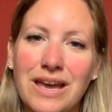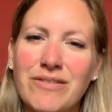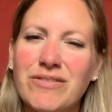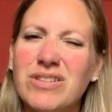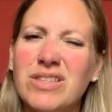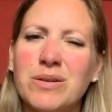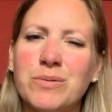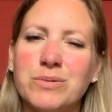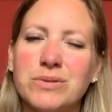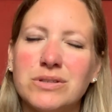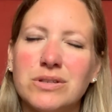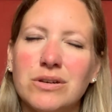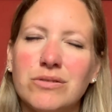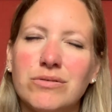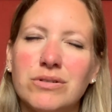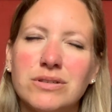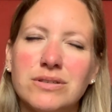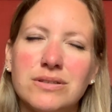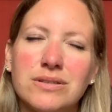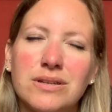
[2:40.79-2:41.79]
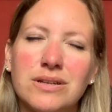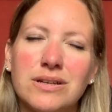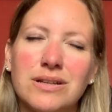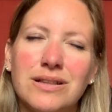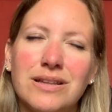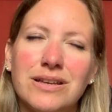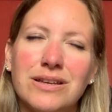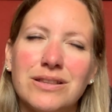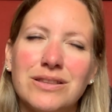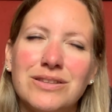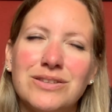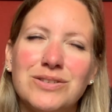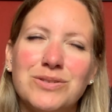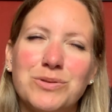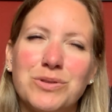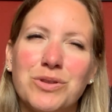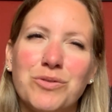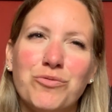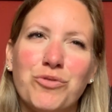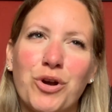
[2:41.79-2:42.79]
everything was so rustic, like
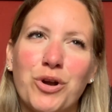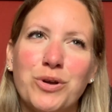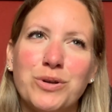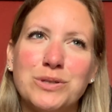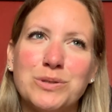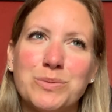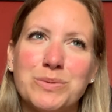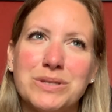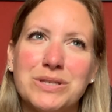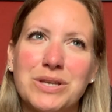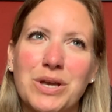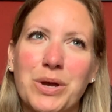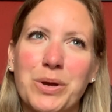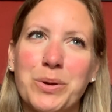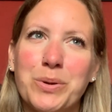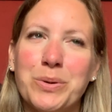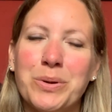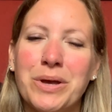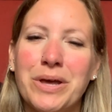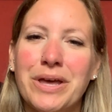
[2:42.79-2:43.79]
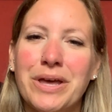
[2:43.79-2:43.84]
the roads were so